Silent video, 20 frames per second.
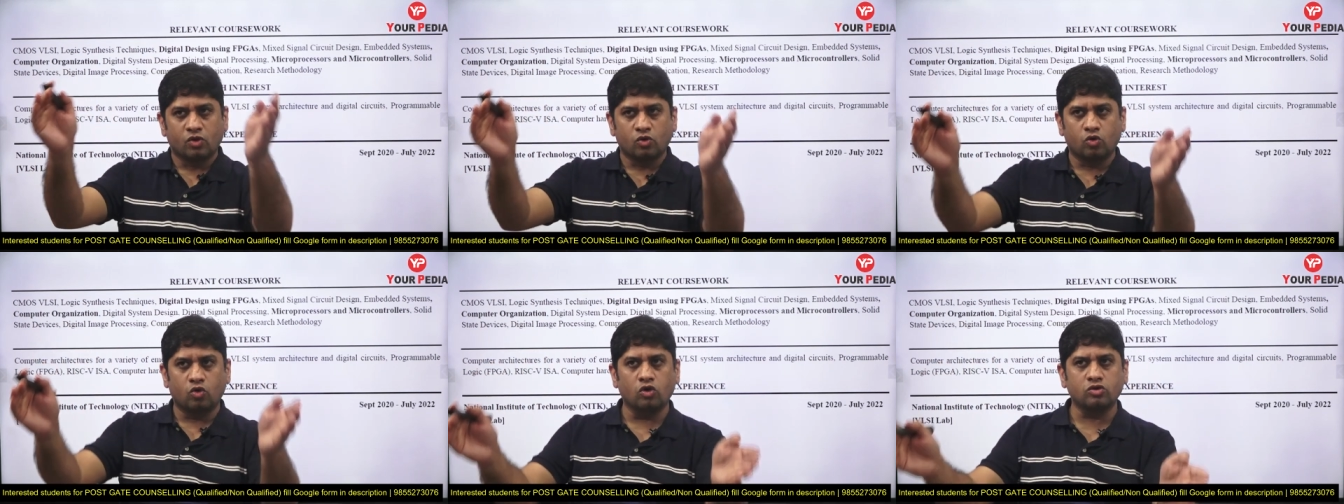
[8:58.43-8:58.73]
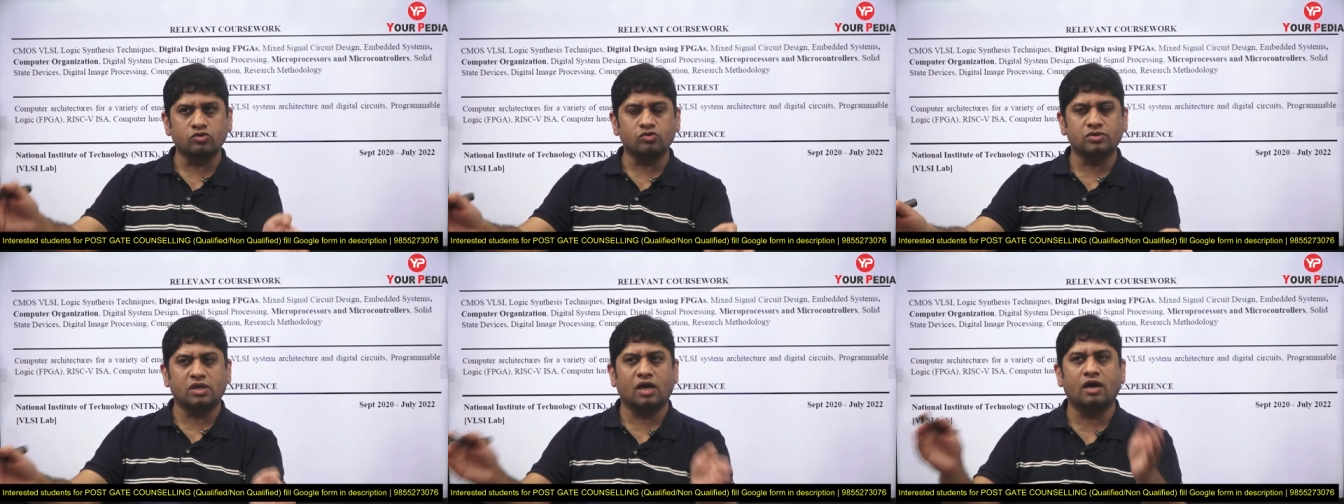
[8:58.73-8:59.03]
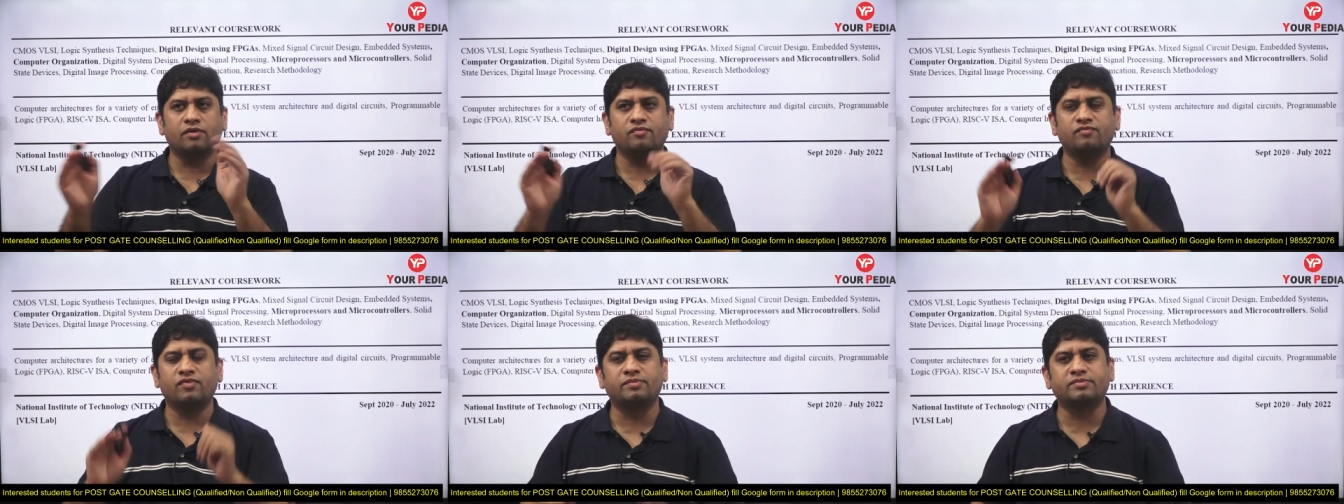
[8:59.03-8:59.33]
go to
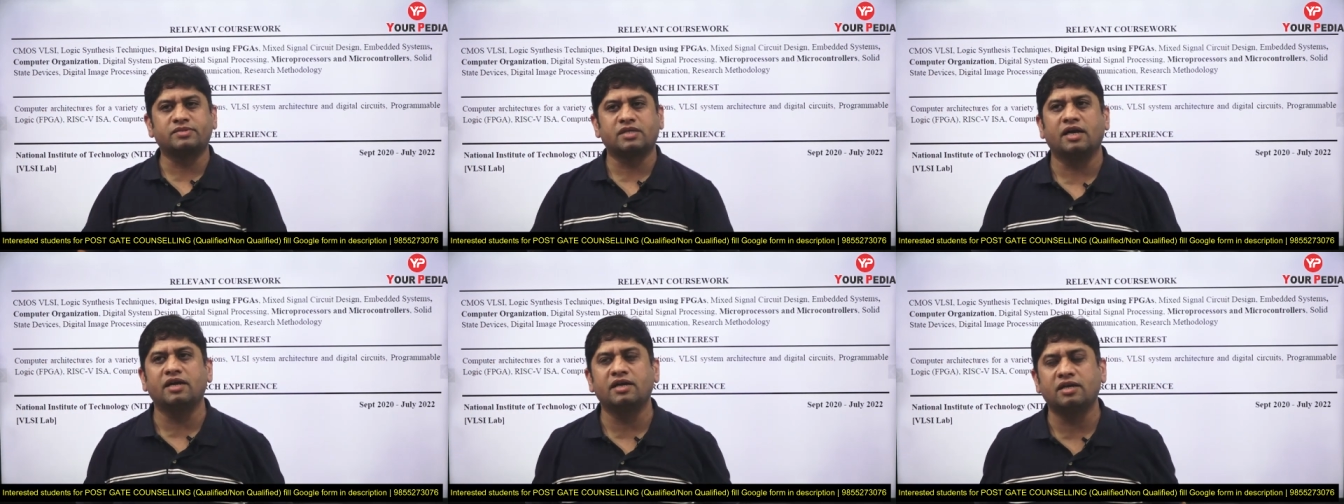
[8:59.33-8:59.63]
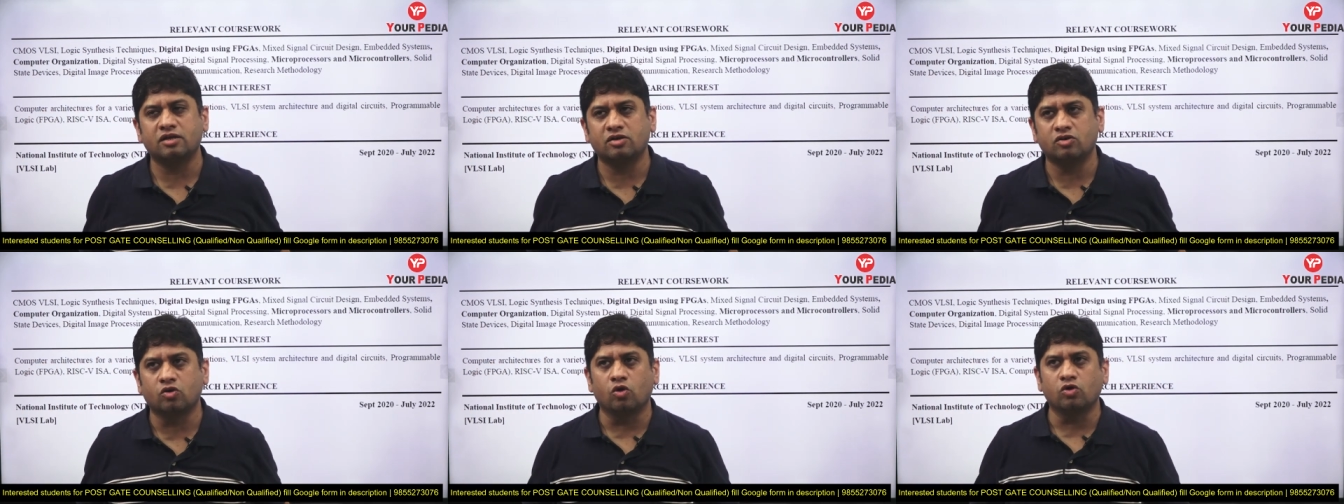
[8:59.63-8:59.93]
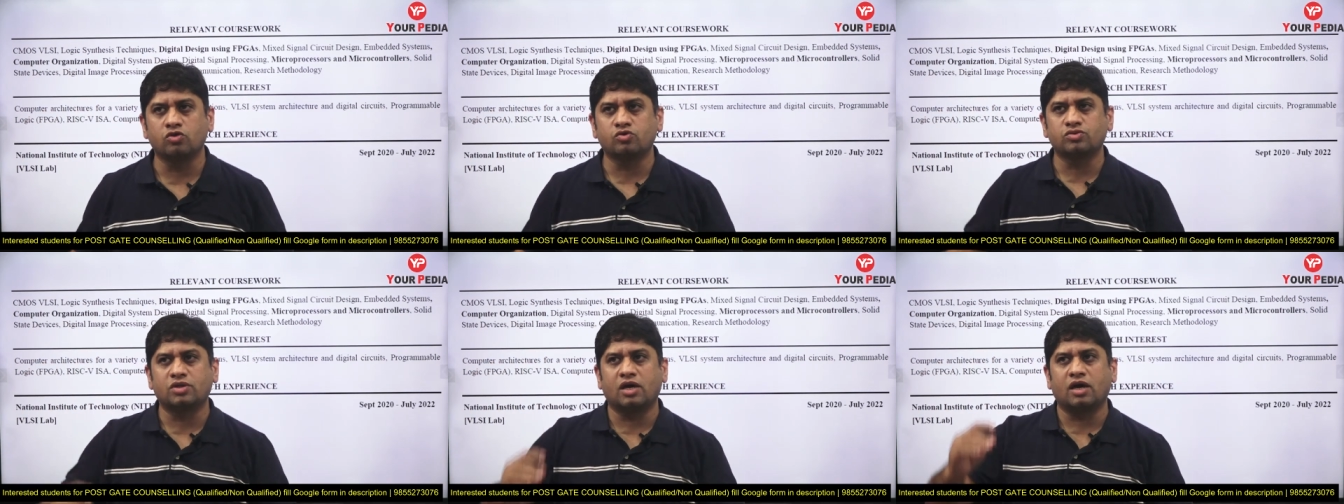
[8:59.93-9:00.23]
the website, go
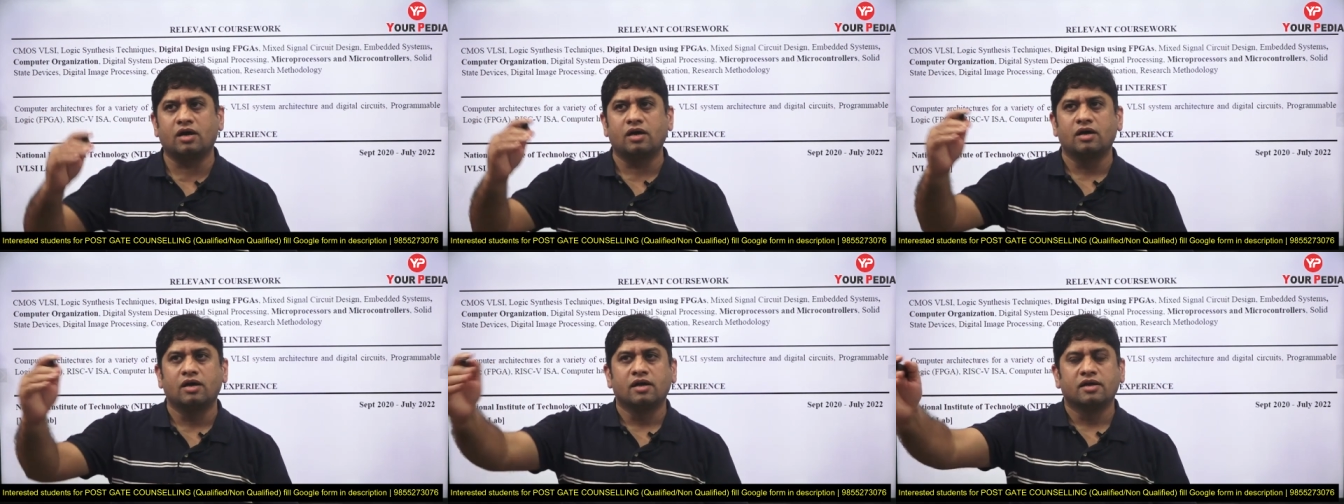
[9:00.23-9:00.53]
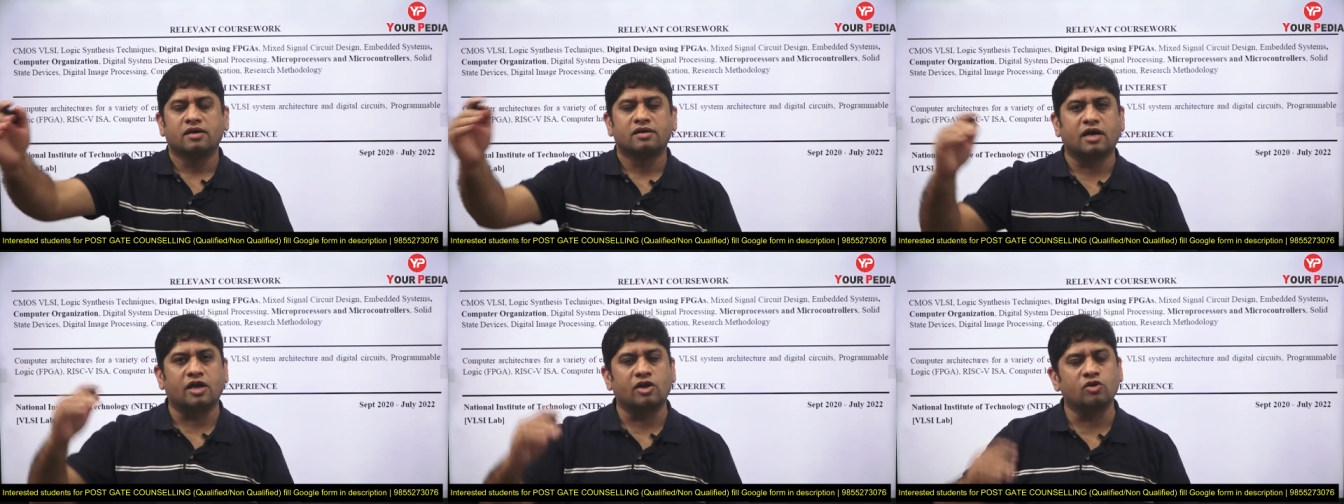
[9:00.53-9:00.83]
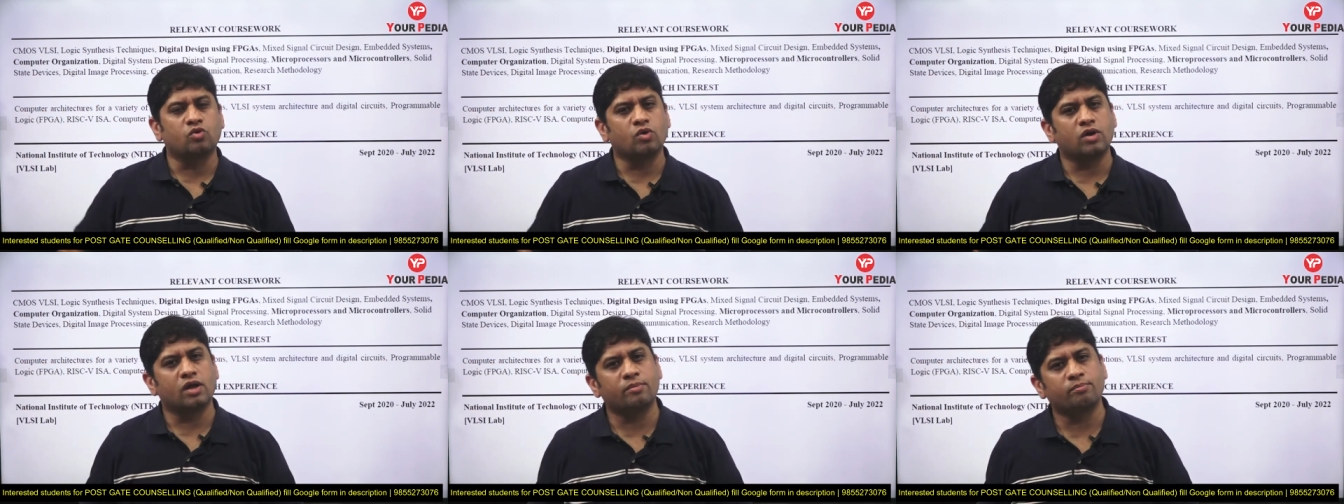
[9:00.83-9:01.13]
to the
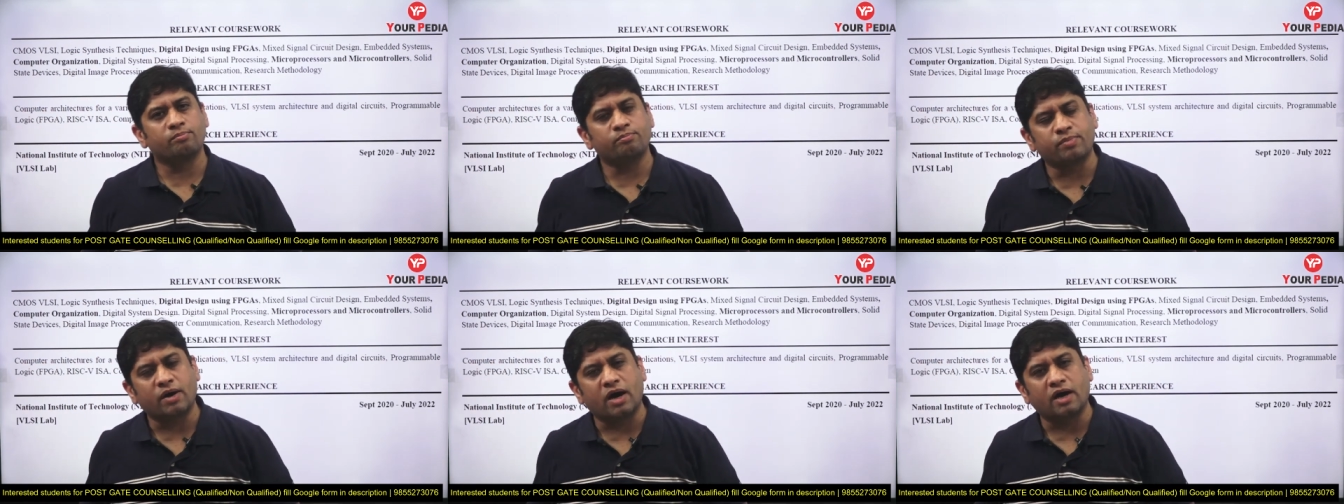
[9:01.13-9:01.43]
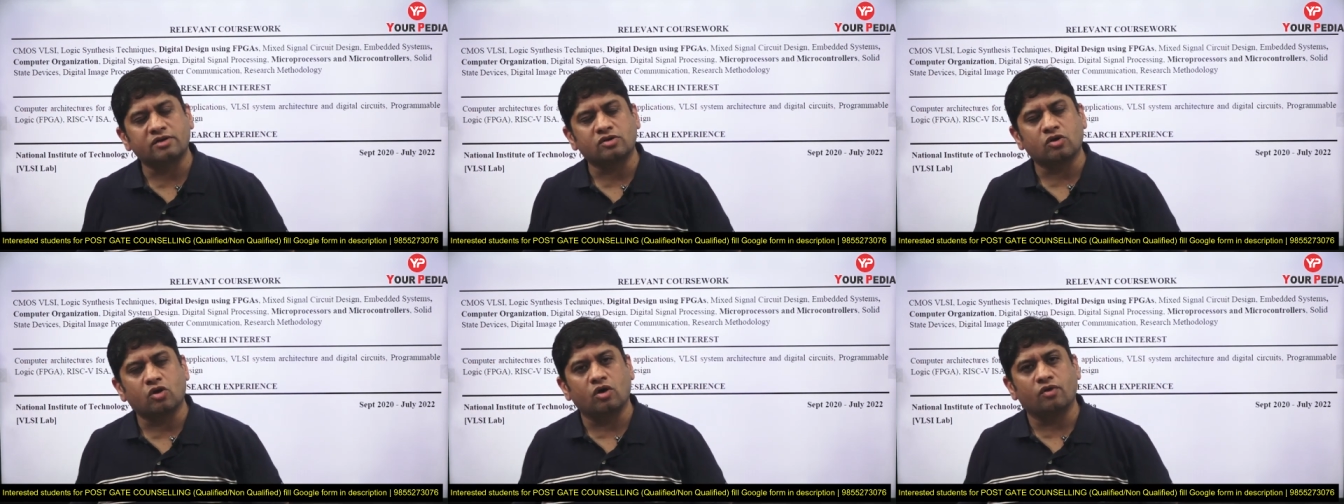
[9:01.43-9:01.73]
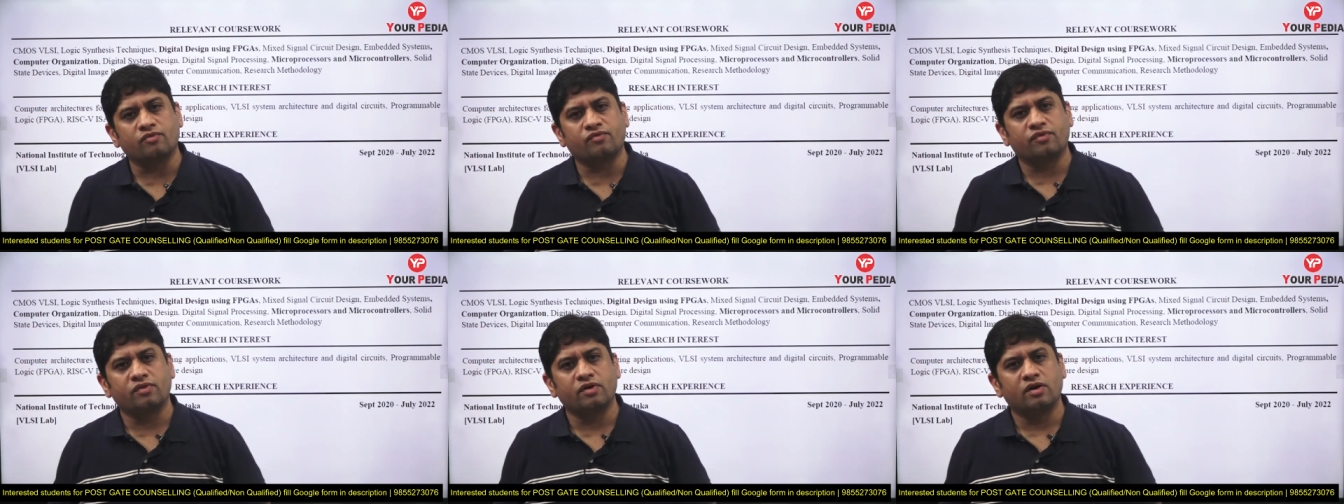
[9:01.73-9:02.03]
curriculum part of